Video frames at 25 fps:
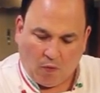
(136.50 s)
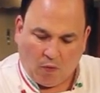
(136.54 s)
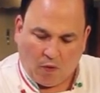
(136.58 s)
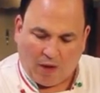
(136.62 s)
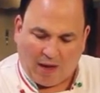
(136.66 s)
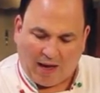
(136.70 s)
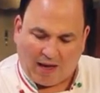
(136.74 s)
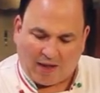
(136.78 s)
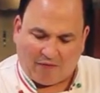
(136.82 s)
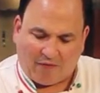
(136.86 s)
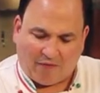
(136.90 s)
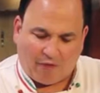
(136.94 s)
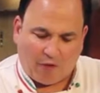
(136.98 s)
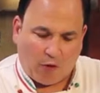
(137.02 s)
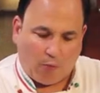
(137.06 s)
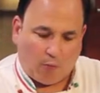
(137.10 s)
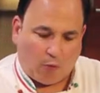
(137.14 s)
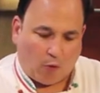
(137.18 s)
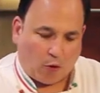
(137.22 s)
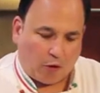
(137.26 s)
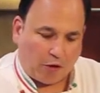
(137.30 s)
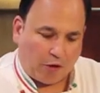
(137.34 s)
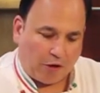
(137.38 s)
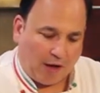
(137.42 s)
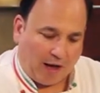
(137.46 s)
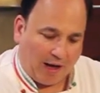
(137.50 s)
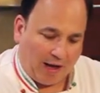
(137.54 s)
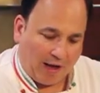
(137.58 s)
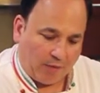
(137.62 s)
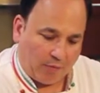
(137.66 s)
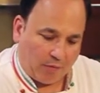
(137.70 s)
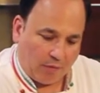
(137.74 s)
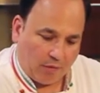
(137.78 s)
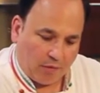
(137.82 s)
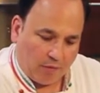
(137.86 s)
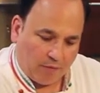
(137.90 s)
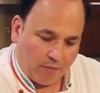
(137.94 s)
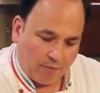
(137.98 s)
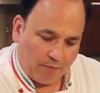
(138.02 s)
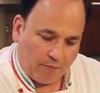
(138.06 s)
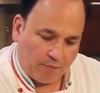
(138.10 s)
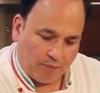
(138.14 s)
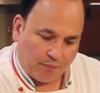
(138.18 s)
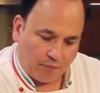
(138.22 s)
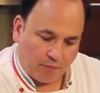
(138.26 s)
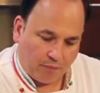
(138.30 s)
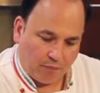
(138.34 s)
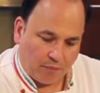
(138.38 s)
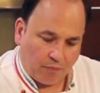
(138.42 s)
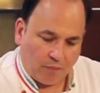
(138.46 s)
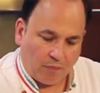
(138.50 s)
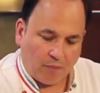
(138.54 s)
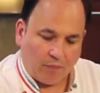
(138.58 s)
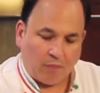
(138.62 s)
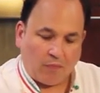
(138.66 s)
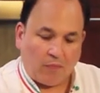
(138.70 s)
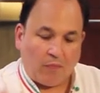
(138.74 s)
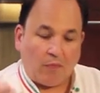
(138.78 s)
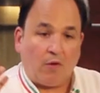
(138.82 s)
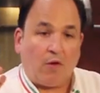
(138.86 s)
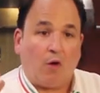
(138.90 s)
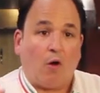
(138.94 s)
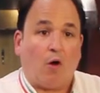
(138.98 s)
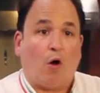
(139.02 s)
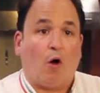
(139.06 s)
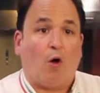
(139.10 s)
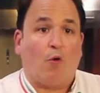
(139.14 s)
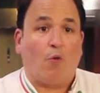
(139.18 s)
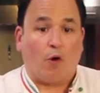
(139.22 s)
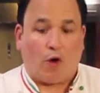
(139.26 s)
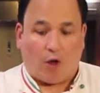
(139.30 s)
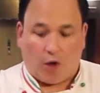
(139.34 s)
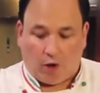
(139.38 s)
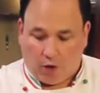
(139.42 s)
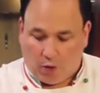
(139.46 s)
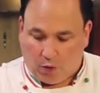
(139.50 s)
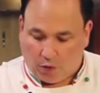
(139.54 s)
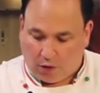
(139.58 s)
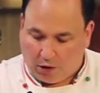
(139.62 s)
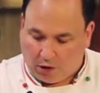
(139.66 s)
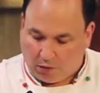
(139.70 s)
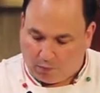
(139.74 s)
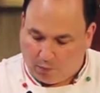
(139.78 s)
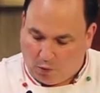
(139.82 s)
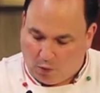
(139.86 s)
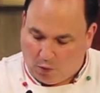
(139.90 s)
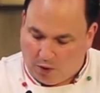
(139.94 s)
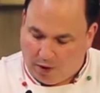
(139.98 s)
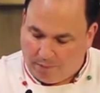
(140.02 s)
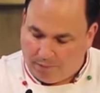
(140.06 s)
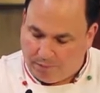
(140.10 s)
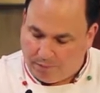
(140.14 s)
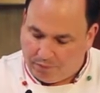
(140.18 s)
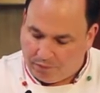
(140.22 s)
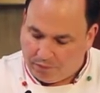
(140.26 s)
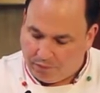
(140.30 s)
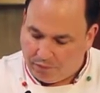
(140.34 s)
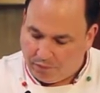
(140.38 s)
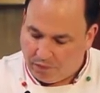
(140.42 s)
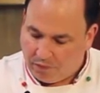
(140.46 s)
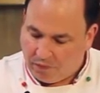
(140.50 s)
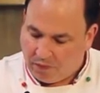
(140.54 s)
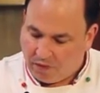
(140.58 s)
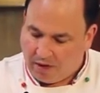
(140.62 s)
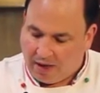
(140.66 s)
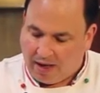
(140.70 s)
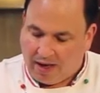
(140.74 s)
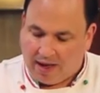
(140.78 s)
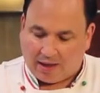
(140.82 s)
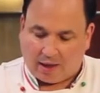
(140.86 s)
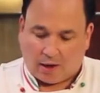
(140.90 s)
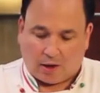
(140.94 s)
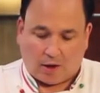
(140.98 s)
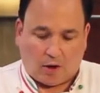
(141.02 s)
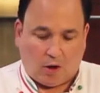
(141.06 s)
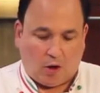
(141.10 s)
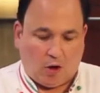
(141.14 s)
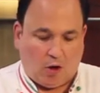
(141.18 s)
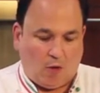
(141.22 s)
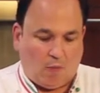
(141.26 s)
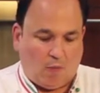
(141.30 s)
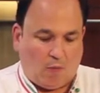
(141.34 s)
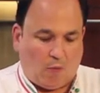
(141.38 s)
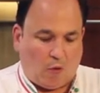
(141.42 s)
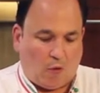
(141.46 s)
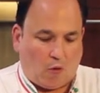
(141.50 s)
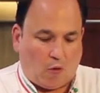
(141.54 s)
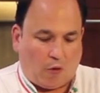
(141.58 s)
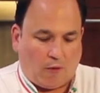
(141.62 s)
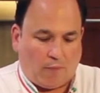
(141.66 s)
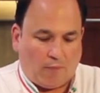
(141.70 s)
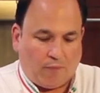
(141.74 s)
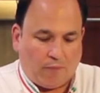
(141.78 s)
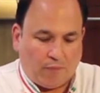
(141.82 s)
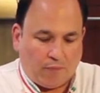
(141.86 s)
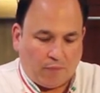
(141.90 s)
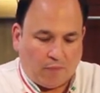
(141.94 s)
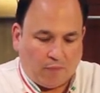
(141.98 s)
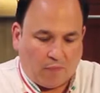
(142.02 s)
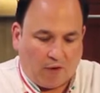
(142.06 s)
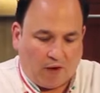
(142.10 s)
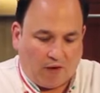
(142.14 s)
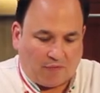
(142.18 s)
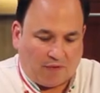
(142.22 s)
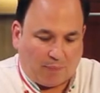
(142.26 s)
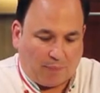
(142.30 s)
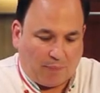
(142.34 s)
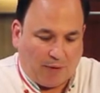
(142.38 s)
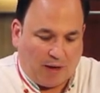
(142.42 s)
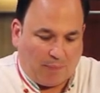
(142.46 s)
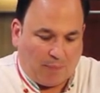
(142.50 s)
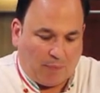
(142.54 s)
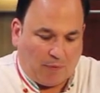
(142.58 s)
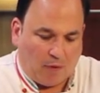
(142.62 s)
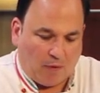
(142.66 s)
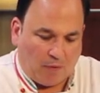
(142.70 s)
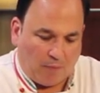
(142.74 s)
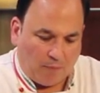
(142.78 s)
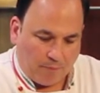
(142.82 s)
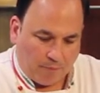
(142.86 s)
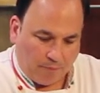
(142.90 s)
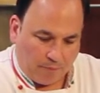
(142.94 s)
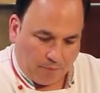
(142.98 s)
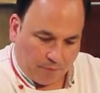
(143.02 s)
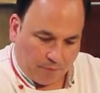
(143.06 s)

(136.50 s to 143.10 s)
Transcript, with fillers: We'll add a few more chives. All we're gonna do at this point, add a little more of the pepper